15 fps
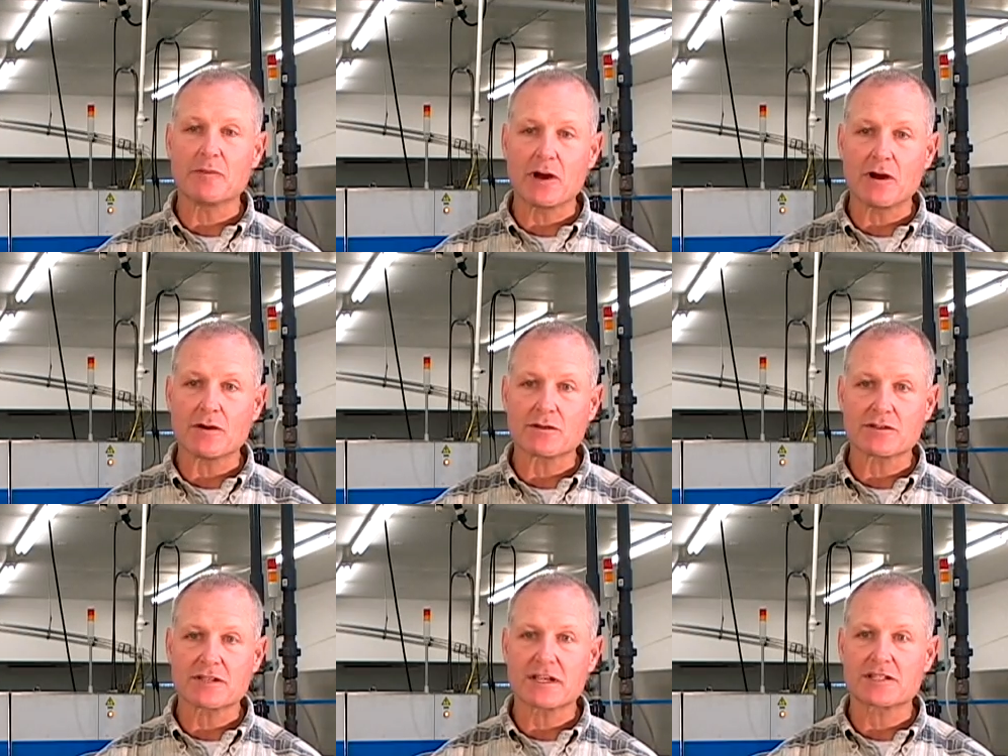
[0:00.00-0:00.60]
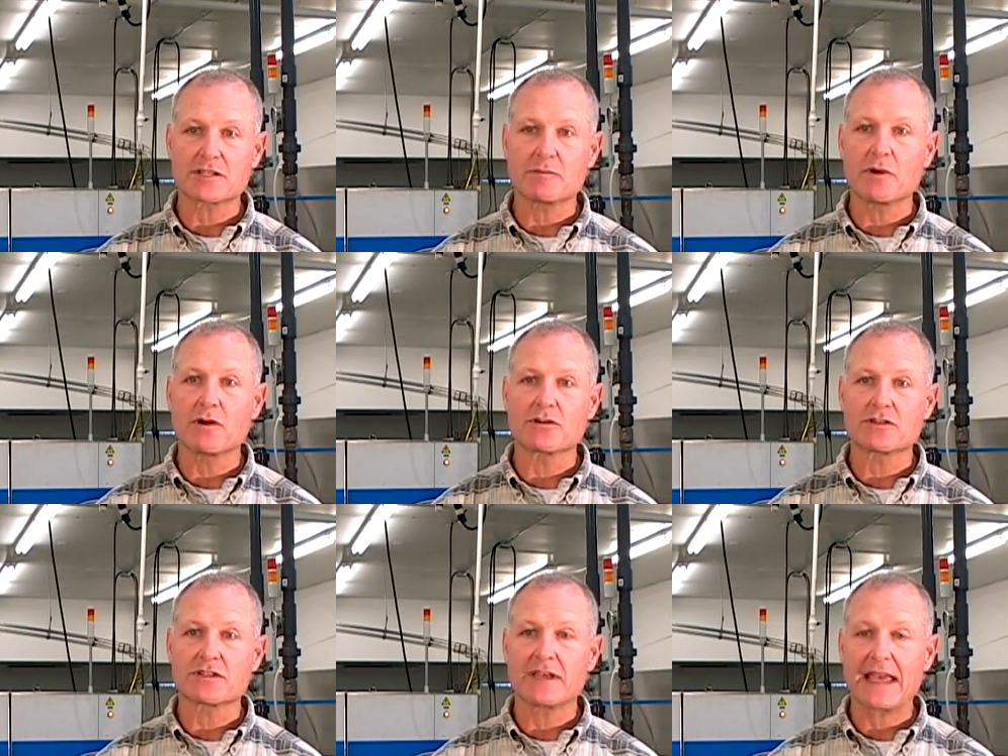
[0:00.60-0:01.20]
bones as
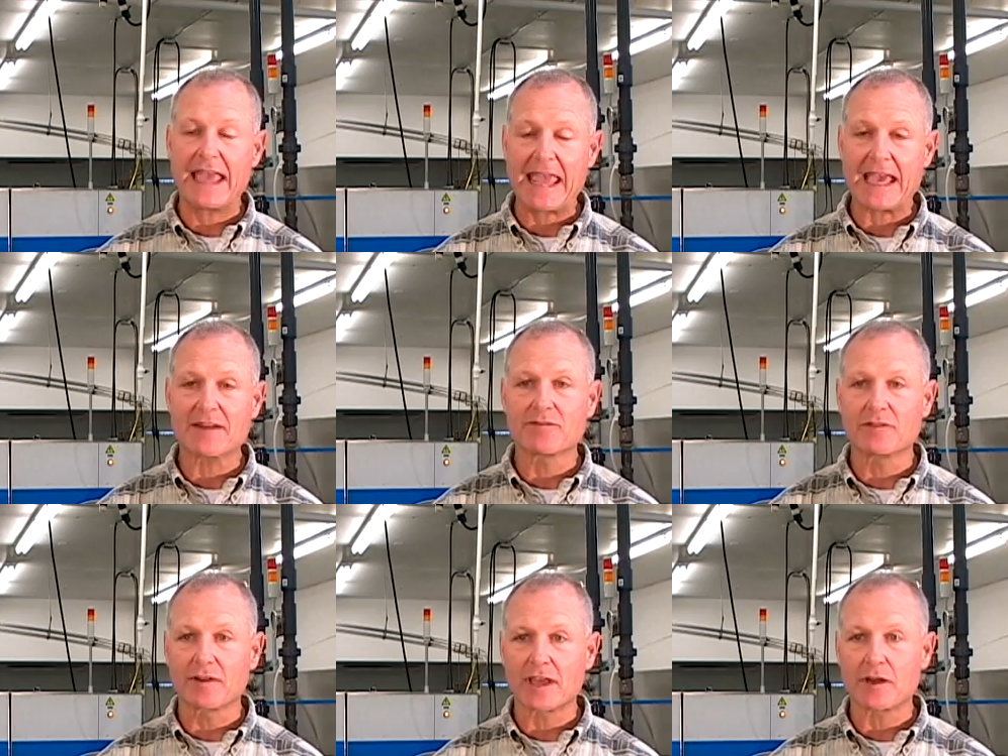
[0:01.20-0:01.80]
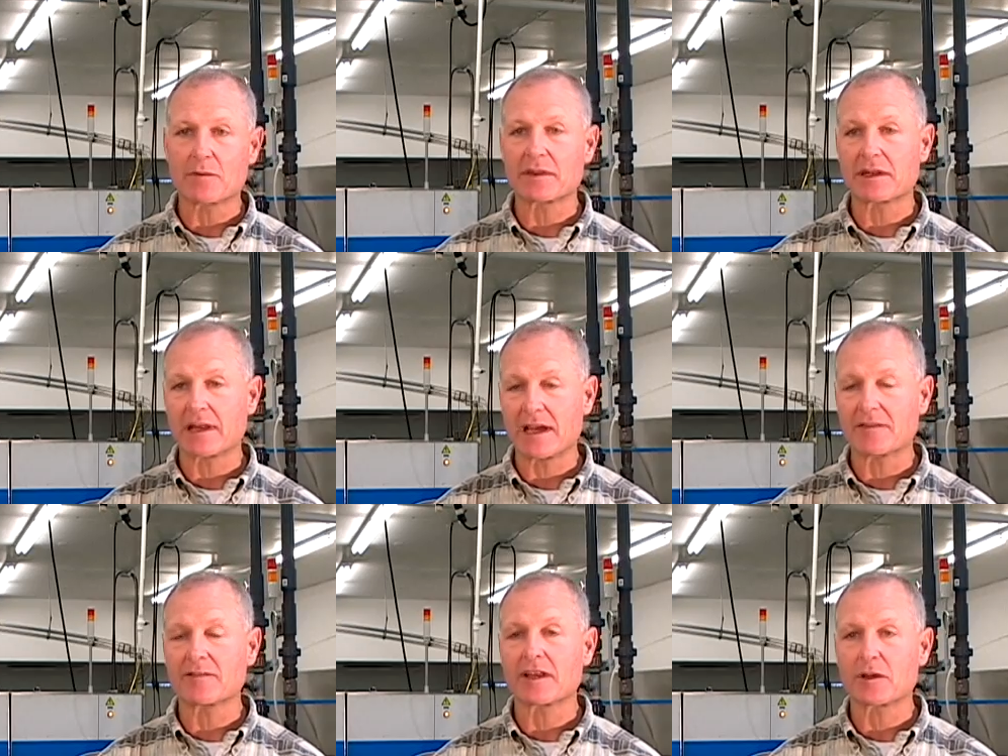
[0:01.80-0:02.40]
opposed to hand fillet with a
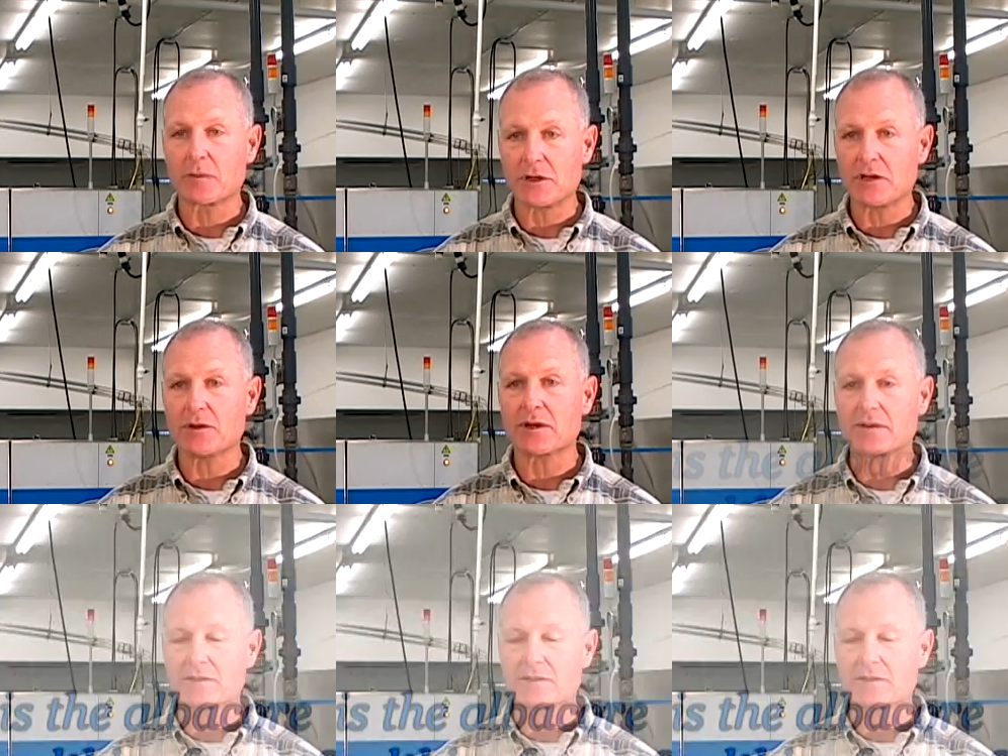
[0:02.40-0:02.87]
knife like we do.